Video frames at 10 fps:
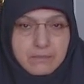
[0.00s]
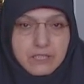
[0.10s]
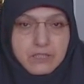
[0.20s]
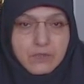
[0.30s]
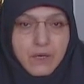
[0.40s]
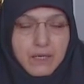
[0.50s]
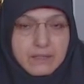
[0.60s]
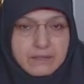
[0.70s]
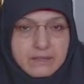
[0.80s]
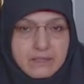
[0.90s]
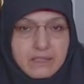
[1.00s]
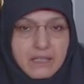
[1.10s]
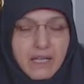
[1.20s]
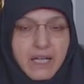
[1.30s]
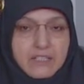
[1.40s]
equality,
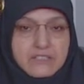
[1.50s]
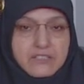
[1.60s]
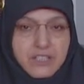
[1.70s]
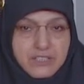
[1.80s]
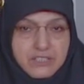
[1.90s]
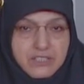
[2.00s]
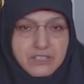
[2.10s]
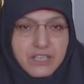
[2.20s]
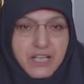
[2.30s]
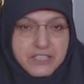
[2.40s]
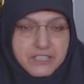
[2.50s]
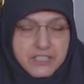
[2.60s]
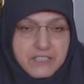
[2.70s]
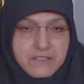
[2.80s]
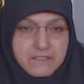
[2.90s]
and justice
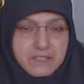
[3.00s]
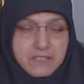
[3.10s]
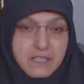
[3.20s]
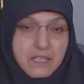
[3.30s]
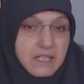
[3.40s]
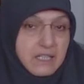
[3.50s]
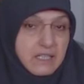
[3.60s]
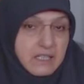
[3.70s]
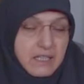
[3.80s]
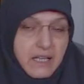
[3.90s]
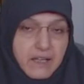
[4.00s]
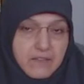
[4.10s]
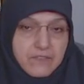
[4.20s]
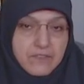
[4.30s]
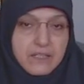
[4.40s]
achieved in
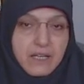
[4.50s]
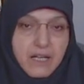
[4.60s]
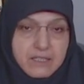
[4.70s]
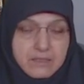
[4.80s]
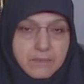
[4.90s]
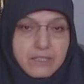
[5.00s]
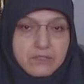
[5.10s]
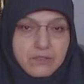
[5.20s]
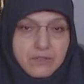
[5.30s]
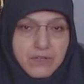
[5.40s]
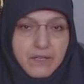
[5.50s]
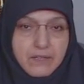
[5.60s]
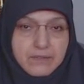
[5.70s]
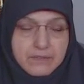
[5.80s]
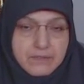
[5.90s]
every aspect of
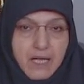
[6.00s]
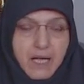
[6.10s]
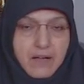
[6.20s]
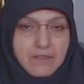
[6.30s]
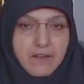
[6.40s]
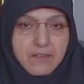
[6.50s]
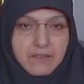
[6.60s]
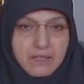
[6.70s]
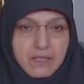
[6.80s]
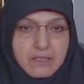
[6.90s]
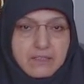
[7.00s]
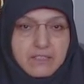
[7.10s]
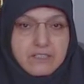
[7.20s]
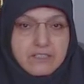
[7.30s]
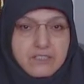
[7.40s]
life. However,
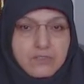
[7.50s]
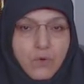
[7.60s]
this is